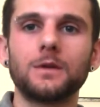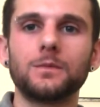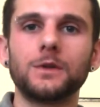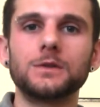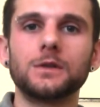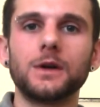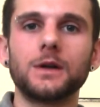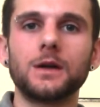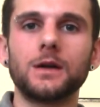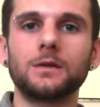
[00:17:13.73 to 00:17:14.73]
Please
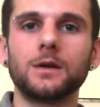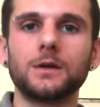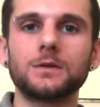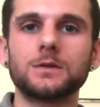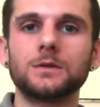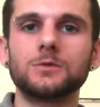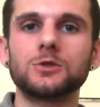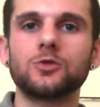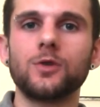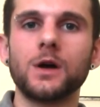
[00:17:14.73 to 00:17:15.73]
like and
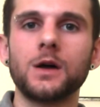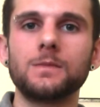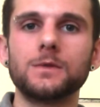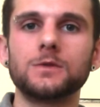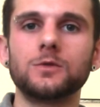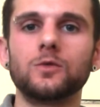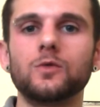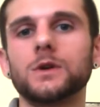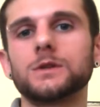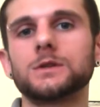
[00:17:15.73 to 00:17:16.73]
subscribe
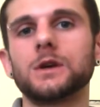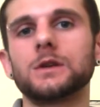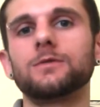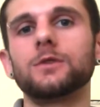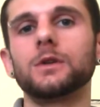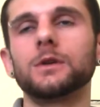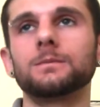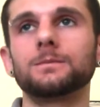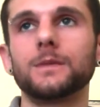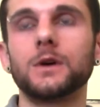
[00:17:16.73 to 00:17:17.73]
to Sykes
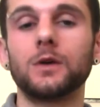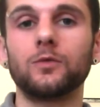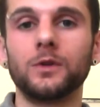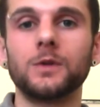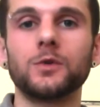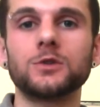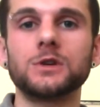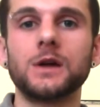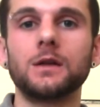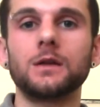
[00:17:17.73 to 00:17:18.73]
Villain. I really
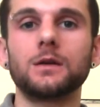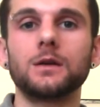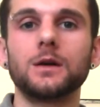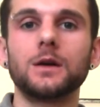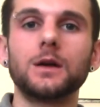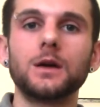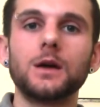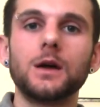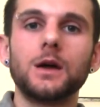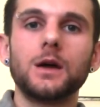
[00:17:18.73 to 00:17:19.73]
appreciate it.
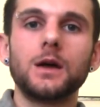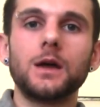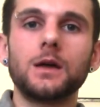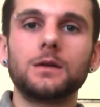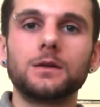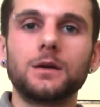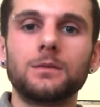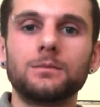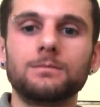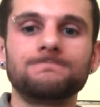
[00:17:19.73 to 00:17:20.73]
And
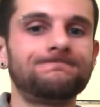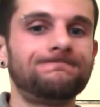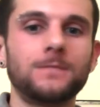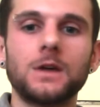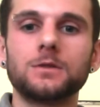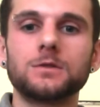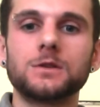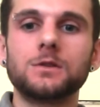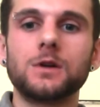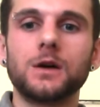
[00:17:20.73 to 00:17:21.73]
I'll
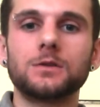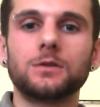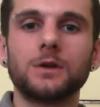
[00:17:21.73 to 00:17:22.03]
see you guys on the